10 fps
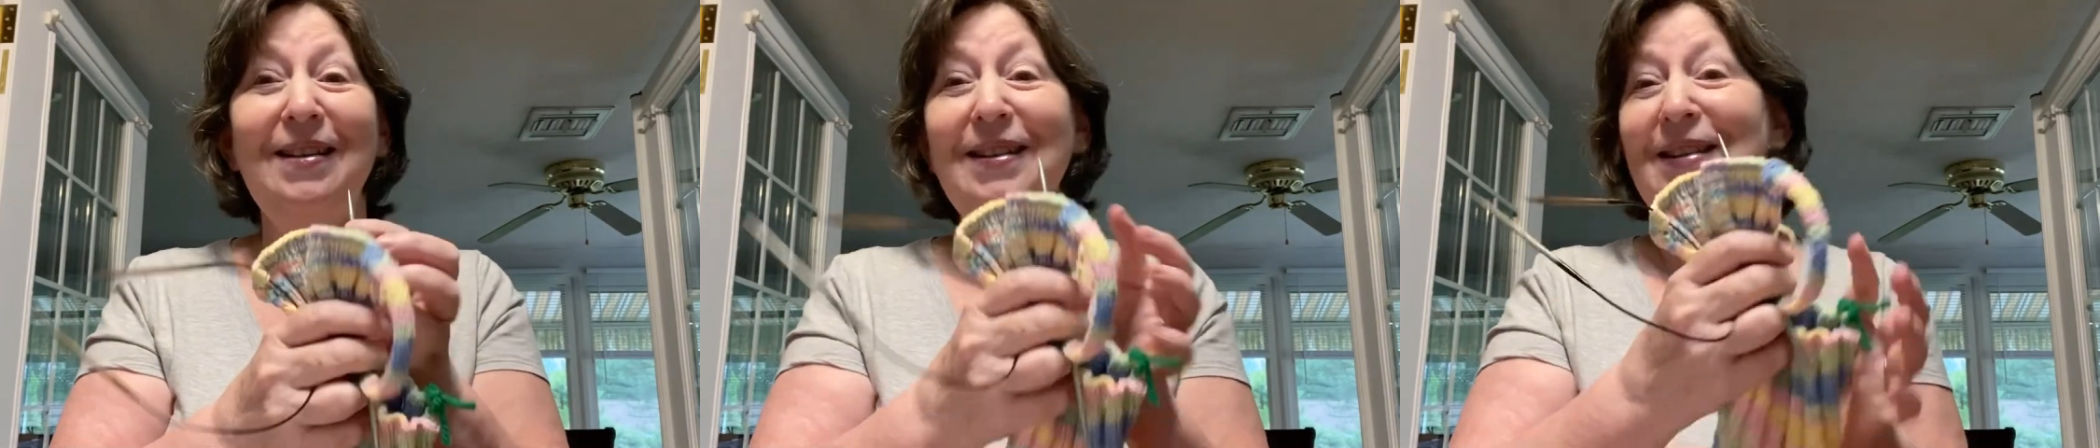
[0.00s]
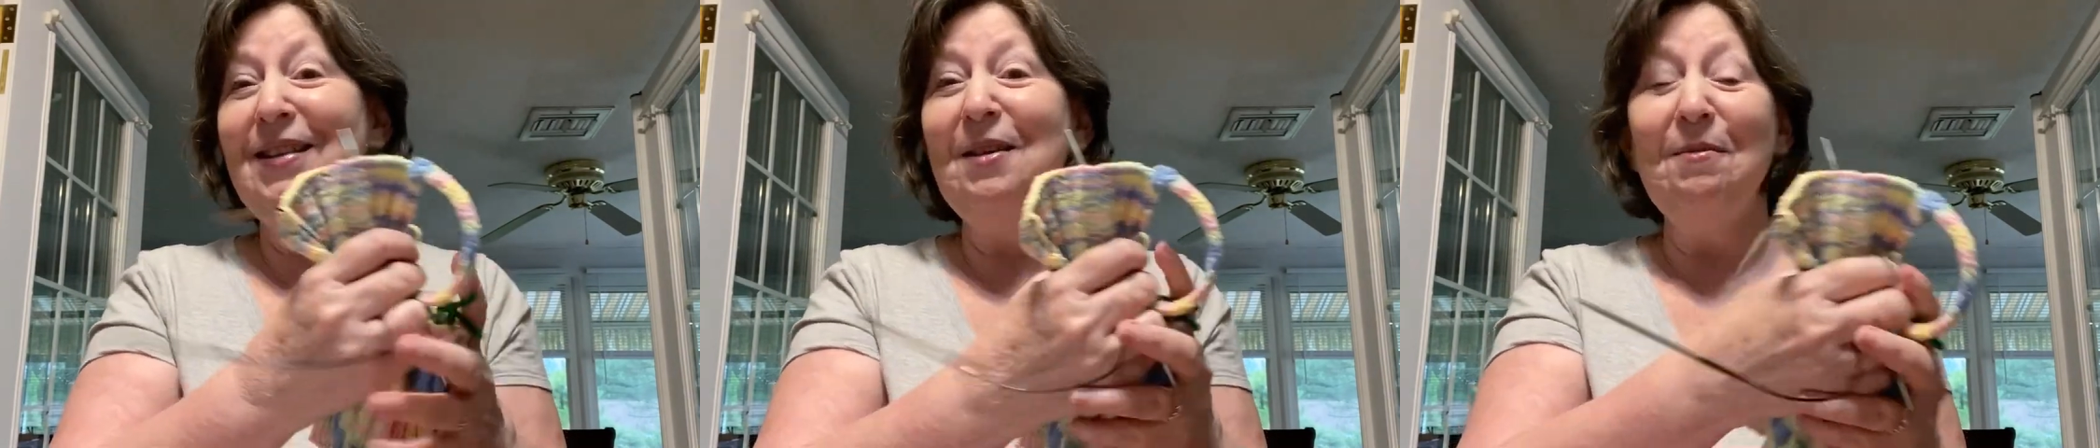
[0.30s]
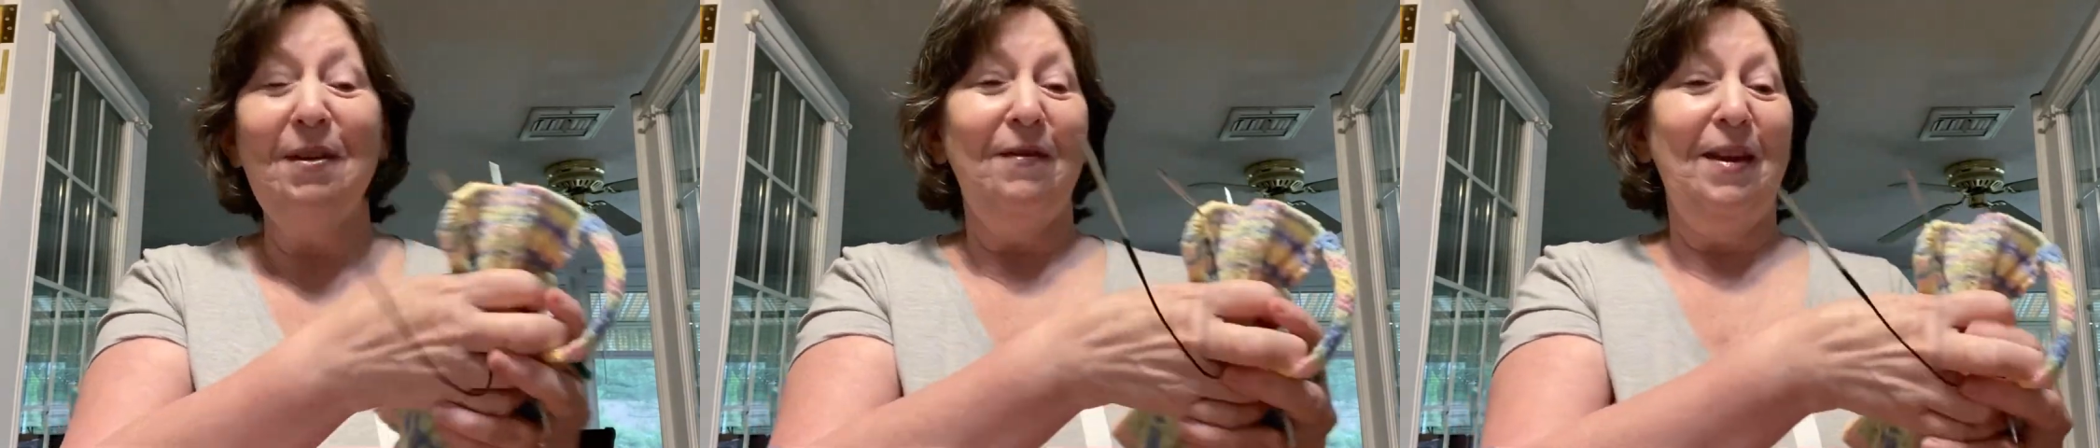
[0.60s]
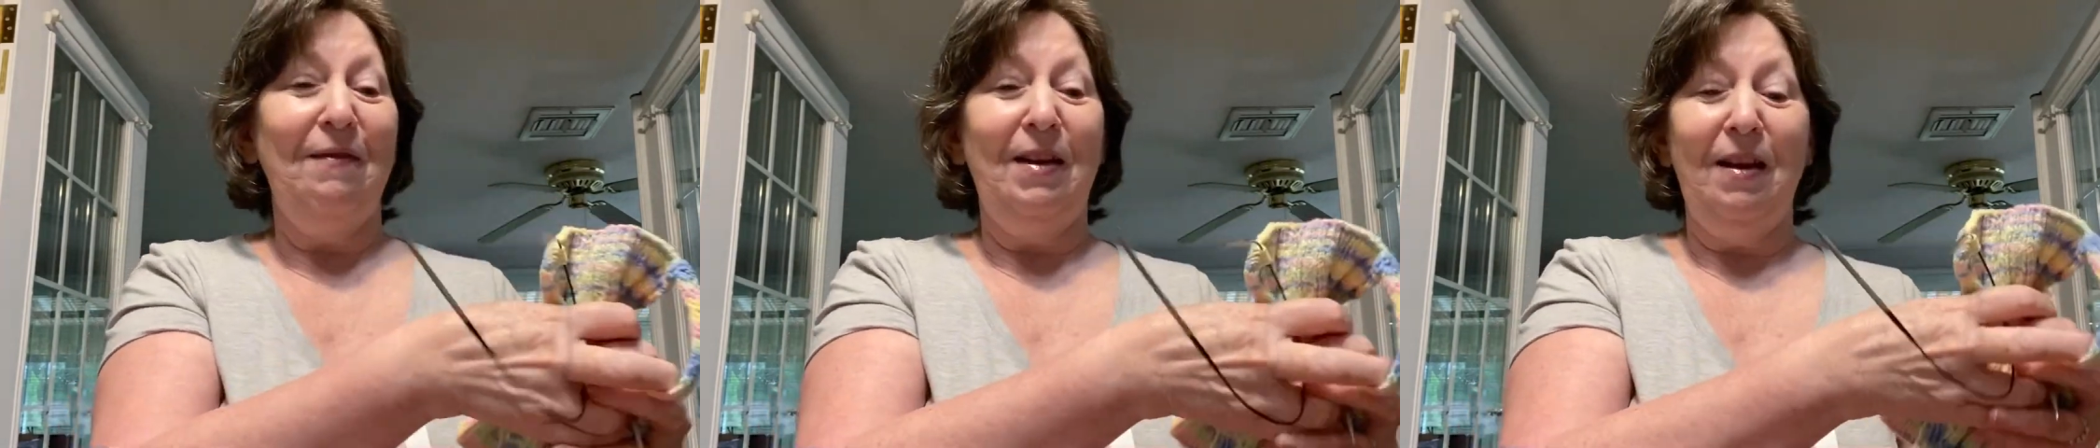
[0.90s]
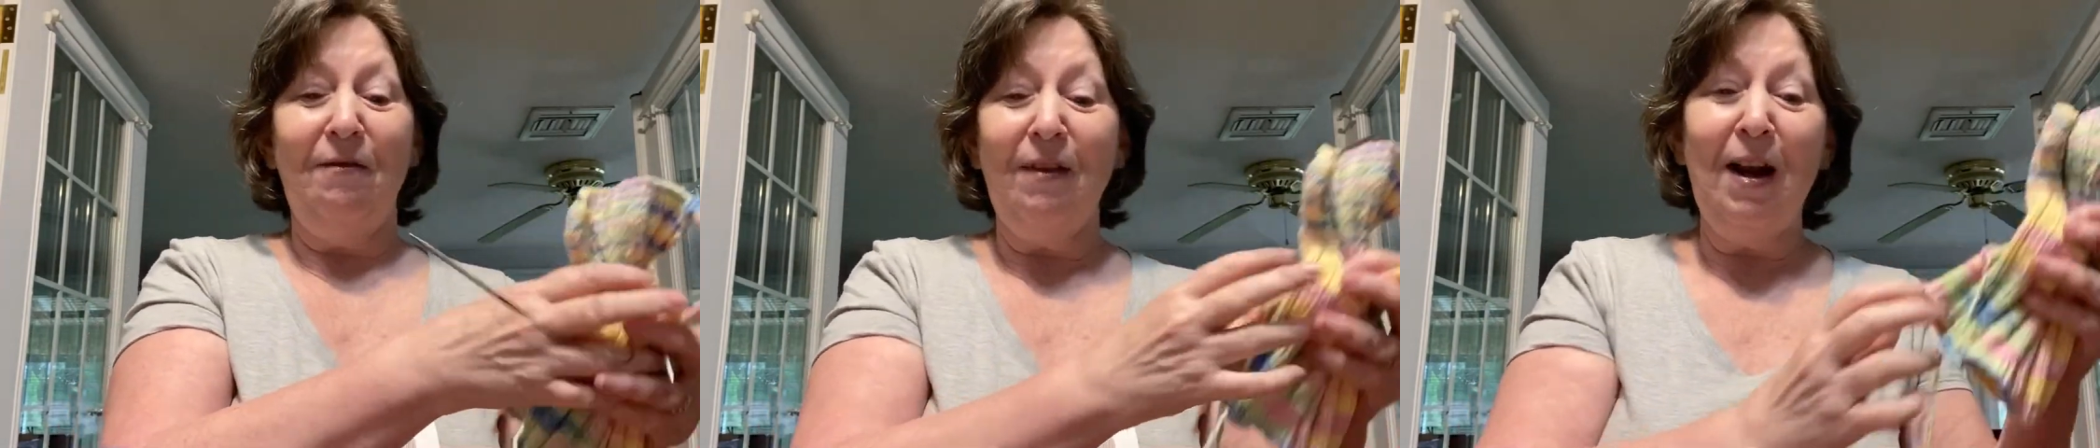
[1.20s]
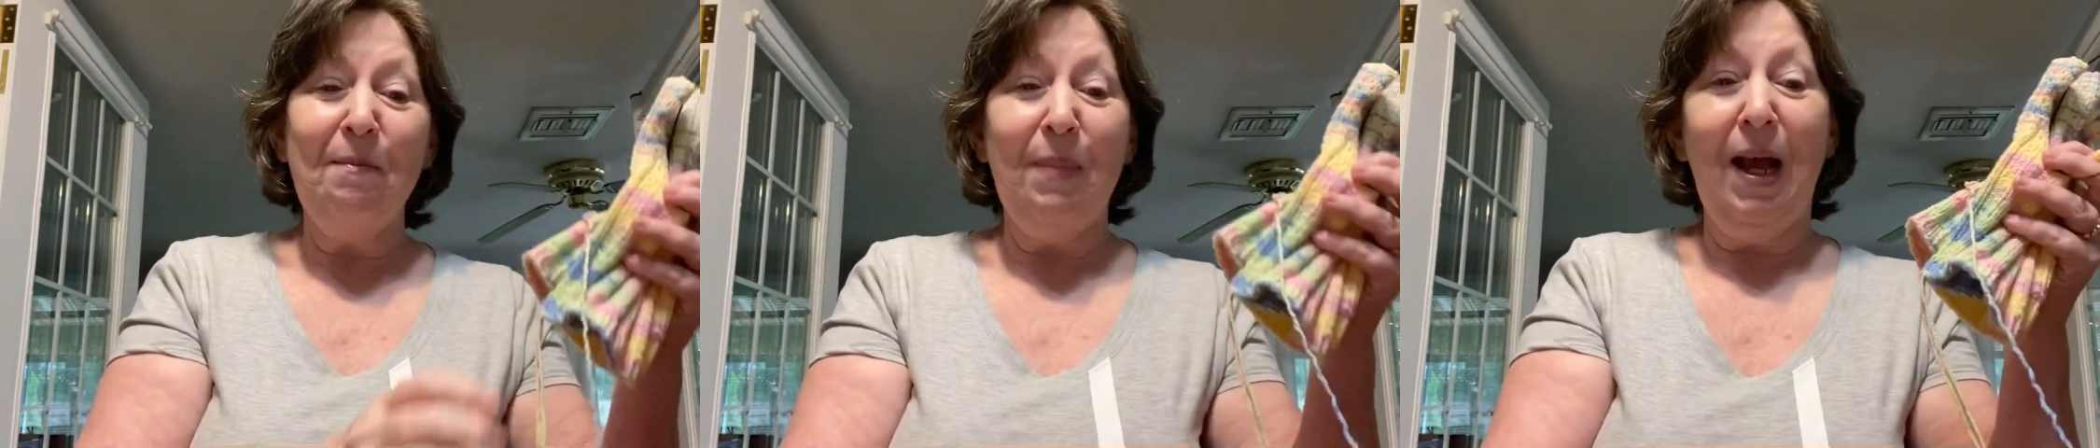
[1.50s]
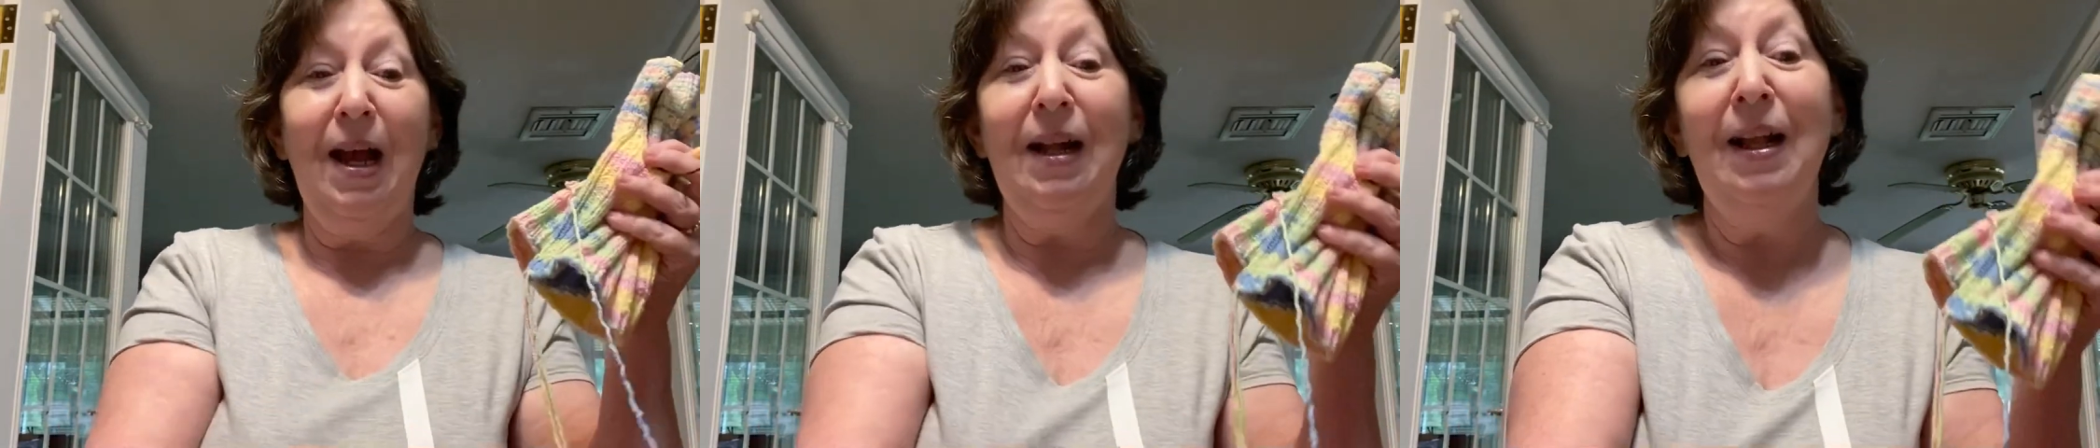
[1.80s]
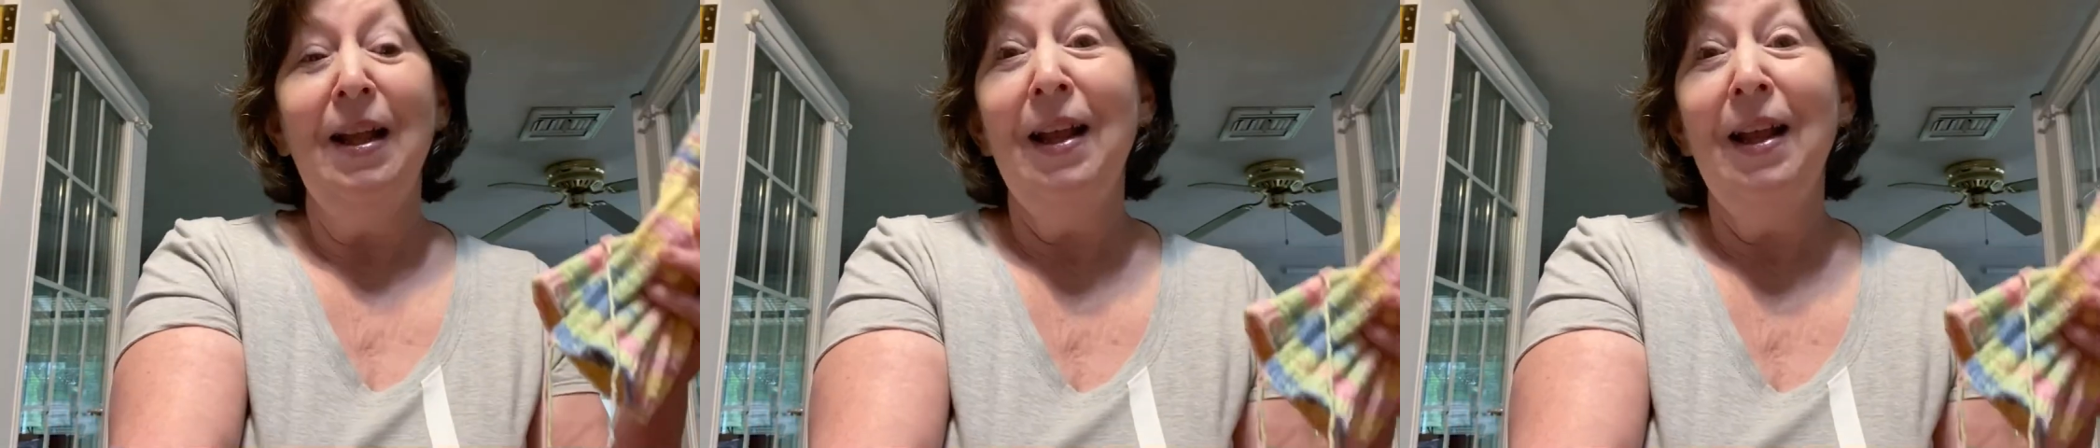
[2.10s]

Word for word: she would have given it right back